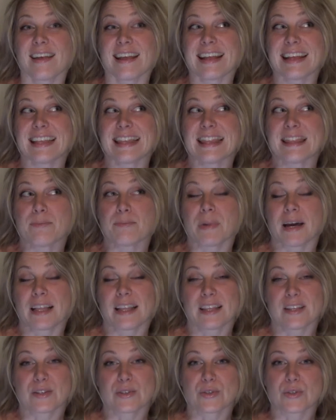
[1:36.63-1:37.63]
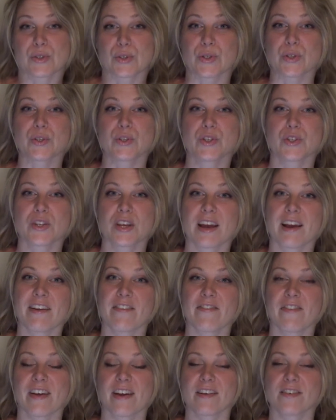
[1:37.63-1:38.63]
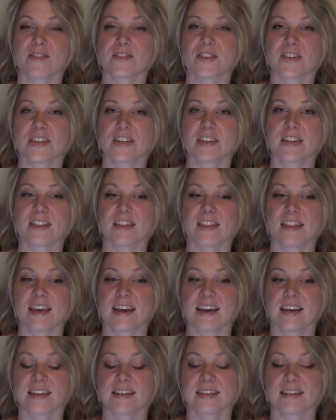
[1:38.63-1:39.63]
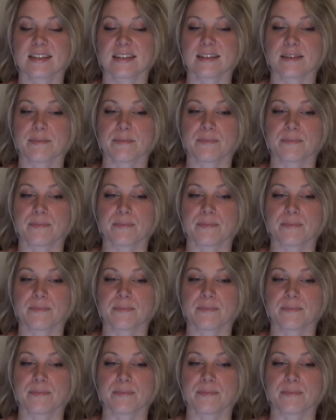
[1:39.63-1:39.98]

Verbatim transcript: in my little search, I found that,